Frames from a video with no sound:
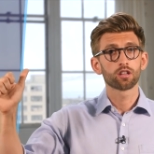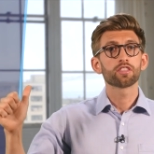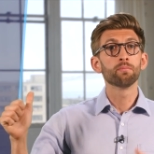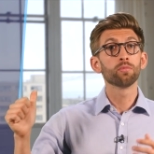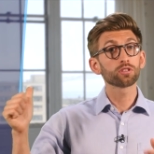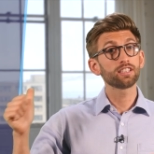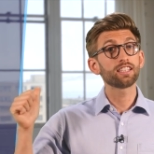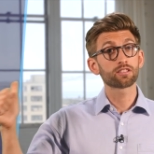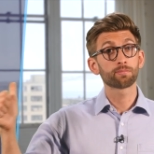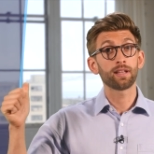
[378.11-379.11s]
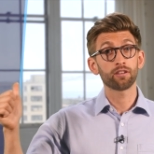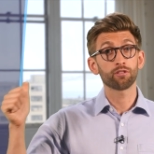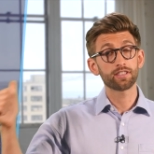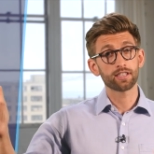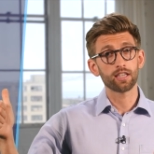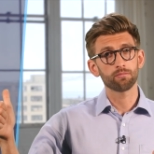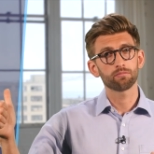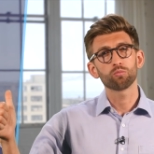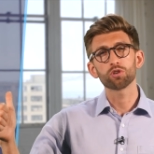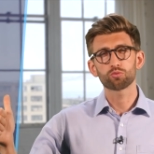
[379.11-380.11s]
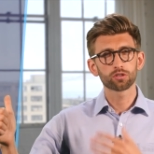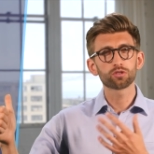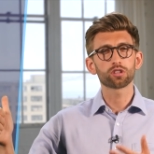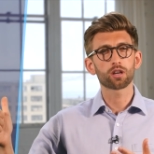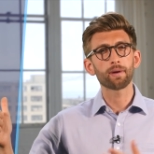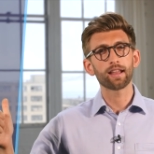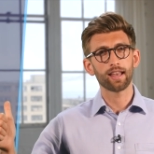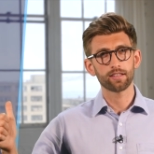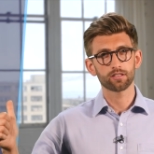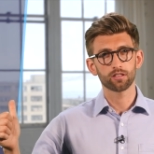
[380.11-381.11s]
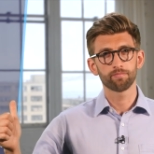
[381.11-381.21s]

the multidisciplinary team, which we'll talk about later,